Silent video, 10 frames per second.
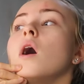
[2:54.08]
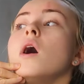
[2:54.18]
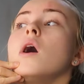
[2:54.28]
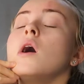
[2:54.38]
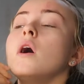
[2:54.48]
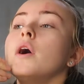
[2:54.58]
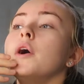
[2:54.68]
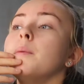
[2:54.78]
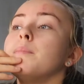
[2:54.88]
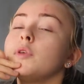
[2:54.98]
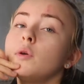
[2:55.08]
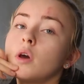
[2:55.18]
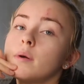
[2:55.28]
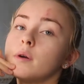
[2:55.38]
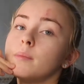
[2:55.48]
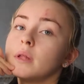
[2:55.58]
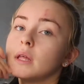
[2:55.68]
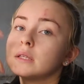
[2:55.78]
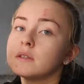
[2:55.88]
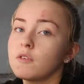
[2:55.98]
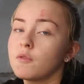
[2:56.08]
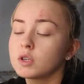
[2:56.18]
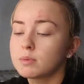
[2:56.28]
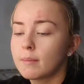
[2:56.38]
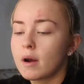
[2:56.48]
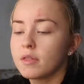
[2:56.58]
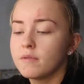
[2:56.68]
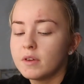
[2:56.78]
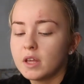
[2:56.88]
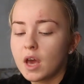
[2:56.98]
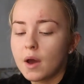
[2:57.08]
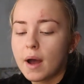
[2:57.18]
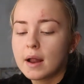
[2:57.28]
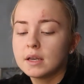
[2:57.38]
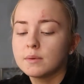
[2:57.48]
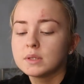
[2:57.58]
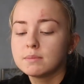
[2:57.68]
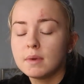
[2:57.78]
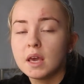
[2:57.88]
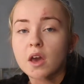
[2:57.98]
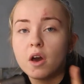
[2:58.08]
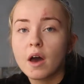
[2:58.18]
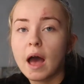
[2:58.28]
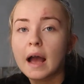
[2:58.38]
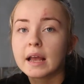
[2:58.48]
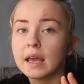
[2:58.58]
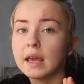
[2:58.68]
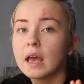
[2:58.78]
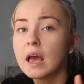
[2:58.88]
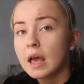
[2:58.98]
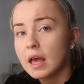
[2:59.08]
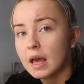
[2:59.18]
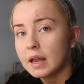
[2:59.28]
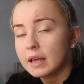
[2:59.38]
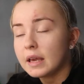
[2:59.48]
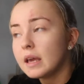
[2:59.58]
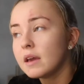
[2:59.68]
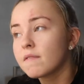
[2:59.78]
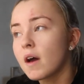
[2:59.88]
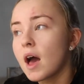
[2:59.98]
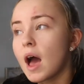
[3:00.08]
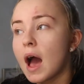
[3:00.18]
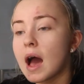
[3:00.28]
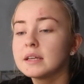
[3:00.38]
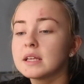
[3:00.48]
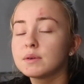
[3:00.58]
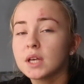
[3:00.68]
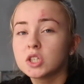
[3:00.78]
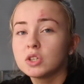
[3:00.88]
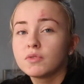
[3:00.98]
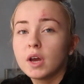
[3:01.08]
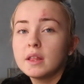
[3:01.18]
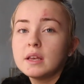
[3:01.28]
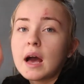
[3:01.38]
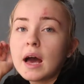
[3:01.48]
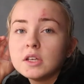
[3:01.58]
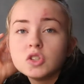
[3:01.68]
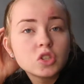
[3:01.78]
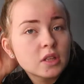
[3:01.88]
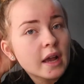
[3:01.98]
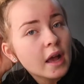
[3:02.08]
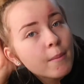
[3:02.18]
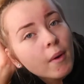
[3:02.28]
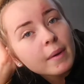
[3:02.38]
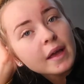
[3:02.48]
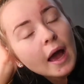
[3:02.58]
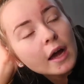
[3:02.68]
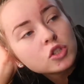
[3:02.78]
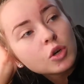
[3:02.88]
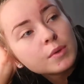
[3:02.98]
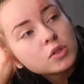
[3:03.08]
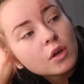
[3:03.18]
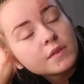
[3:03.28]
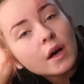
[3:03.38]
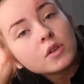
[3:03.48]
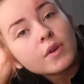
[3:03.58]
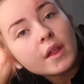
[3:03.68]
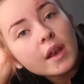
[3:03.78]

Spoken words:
You know who Millie is if you've watched my marathon video. And it was me, her, Aggie and Eva, and it was actually really nice, just like a proper catch up and stuff, so that was really